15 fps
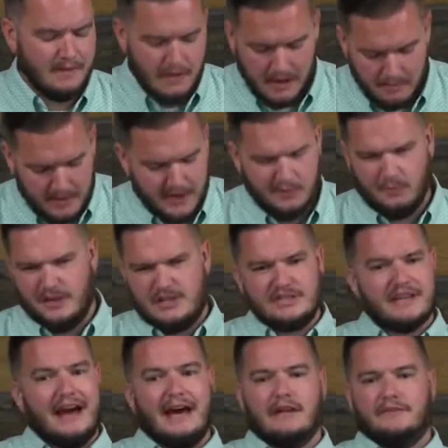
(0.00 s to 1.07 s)
And by the way, just
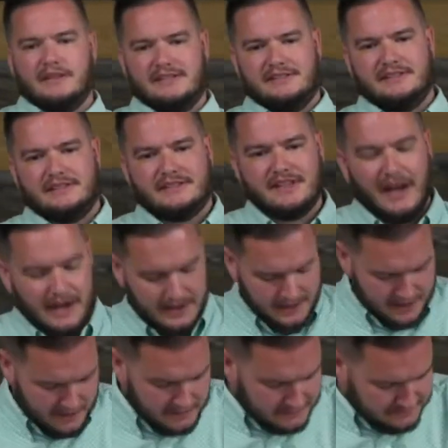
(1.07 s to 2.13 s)
kind of as an aside
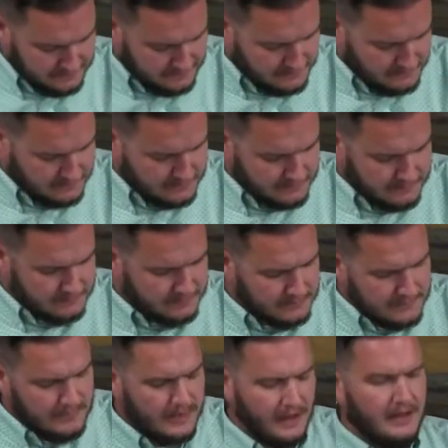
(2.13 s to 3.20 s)
here,
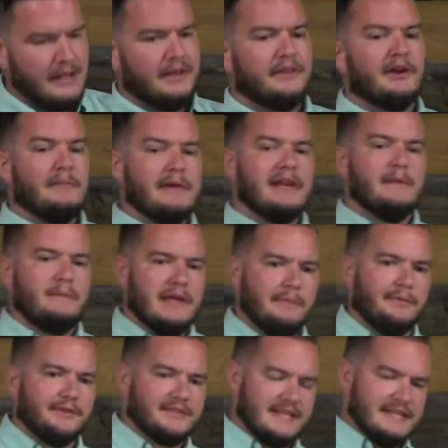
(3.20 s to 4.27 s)
there are many
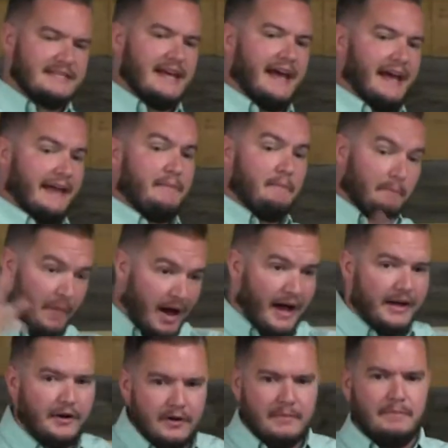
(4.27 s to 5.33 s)
people today,
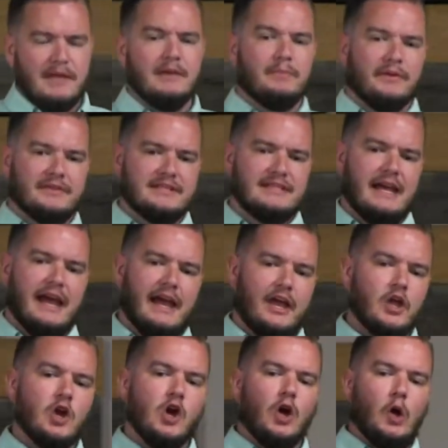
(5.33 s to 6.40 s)
modern people
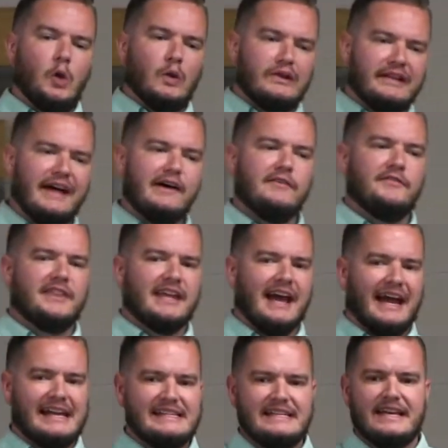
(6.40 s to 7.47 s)
today, who love the
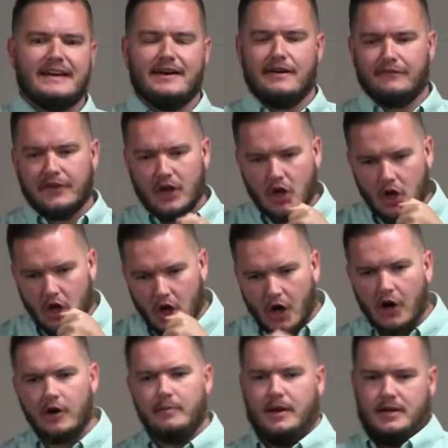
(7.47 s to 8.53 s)
idea of
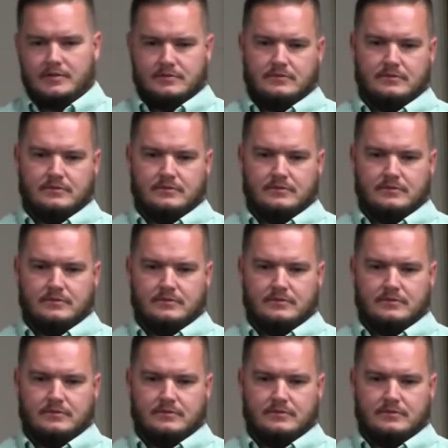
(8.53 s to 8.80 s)
karma.